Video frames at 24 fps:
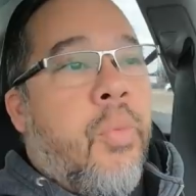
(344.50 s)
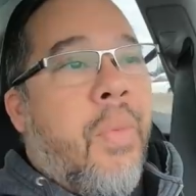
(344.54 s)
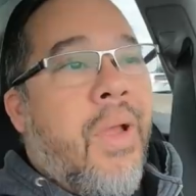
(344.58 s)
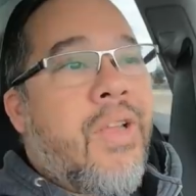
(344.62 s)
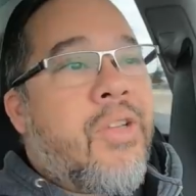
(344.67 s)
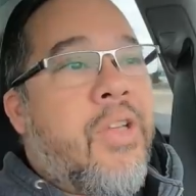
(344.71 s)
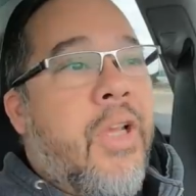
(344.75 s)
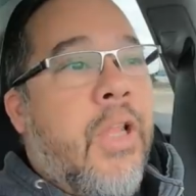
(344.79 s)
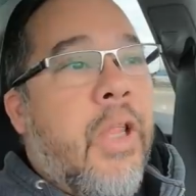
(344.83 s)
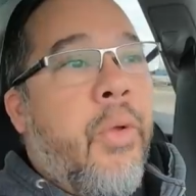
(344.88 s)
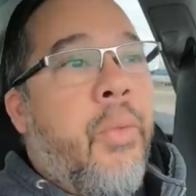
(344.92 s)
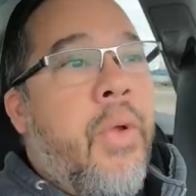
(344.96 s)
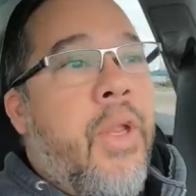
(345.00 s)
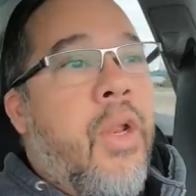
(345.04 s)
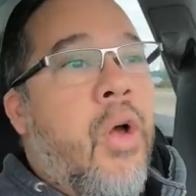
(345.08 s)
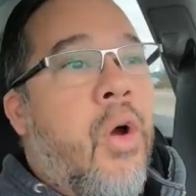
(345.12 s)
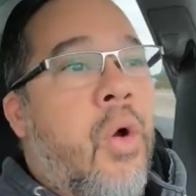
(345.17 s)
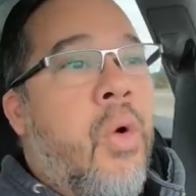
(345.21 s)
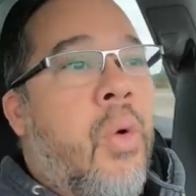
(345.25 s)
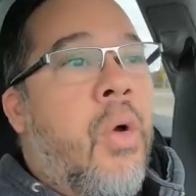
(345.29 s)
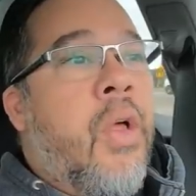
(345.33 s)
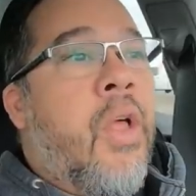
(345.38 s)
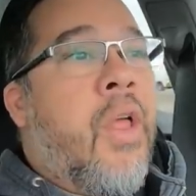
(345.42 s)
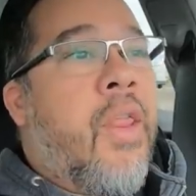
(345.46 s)
So basically, we
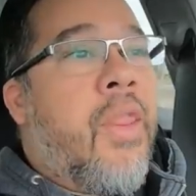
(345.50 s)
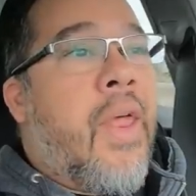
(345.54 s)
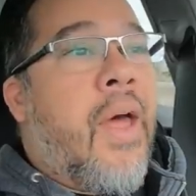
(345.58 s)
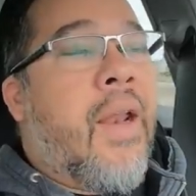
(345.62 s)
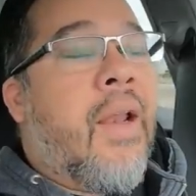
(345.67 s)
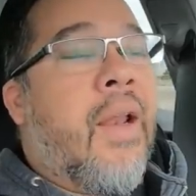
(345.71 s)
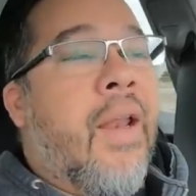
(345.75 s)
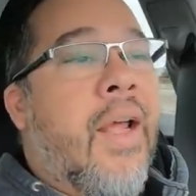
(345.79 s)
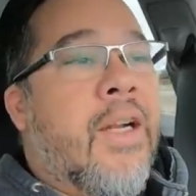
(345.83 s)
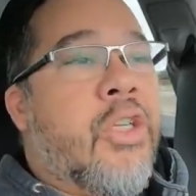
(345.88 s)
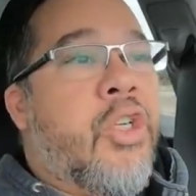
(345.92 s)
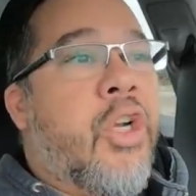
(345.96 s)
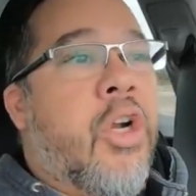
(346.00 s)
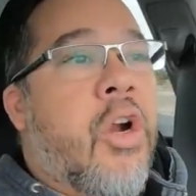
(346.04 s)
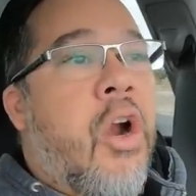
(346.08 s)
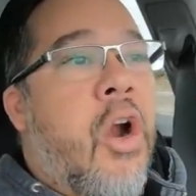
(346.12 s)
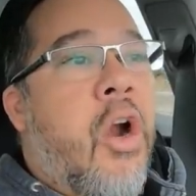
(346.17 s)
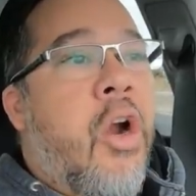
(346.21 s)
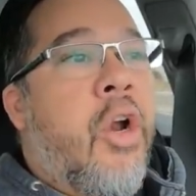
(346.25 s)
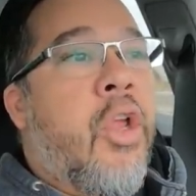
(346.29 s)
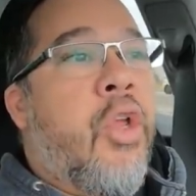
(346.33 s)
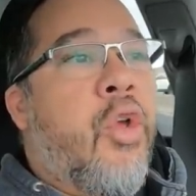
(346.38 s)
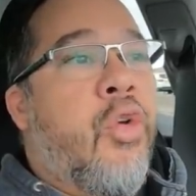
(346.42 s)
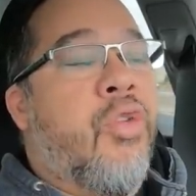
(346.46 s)
know that an electric
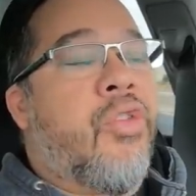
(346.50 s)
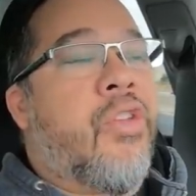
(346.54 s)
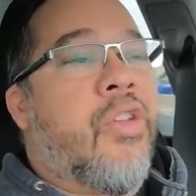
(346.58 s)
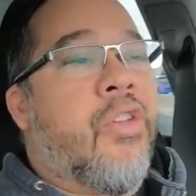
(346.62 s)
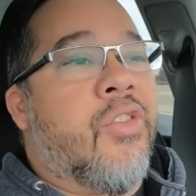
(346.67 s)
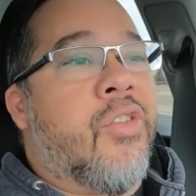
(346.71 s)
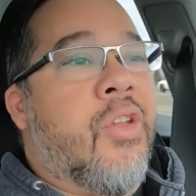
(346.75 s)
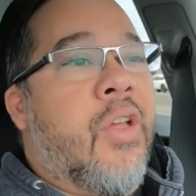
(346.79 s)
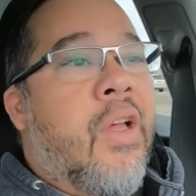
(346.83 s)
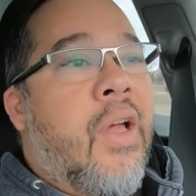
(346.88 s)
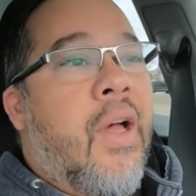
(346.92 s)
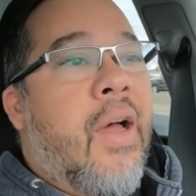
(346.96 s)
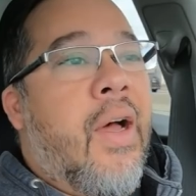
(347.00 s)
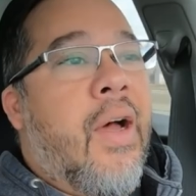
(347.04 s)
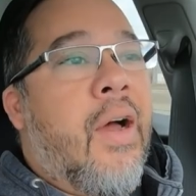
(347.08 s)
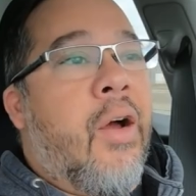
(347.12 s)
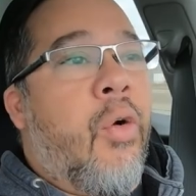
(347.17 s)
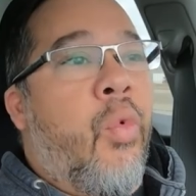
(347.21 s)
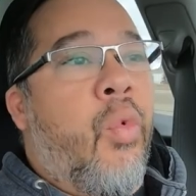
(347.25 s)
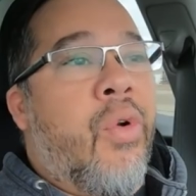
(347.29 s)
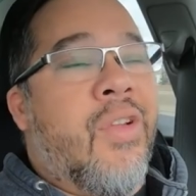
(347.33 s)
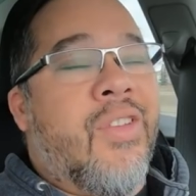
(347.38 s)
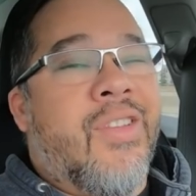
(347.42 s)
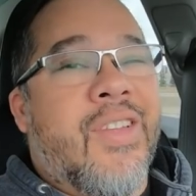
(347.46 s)
car uses
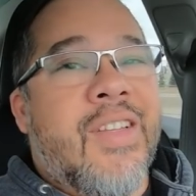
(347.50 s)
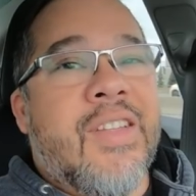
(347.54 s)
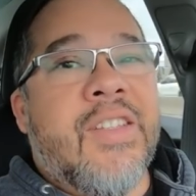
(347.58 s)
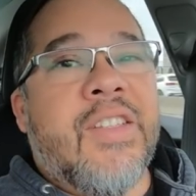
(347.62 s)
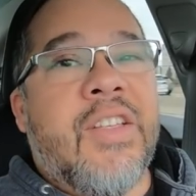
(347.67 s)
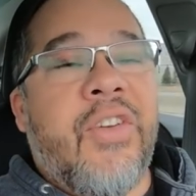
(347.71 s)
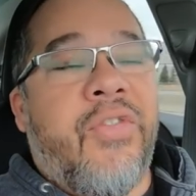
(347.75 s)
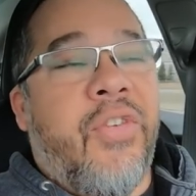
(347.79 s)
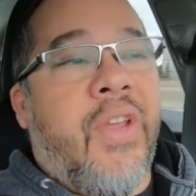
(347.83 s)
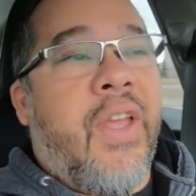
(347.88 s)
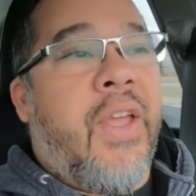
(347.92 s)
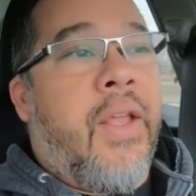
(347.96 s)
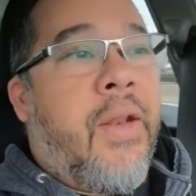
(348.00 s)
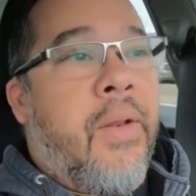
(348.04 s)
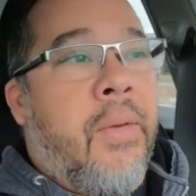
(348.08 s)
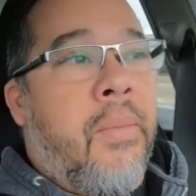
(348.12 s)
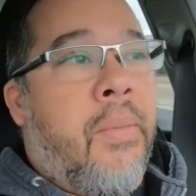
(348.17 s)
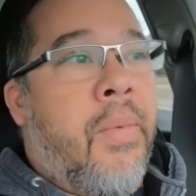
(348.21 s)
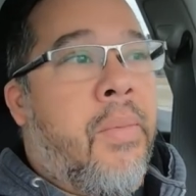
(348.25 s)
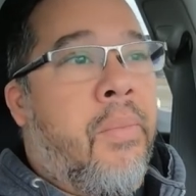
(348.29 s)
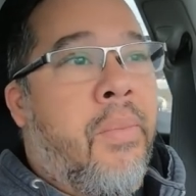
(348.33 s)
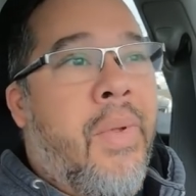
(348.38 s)
uh, resistive heat.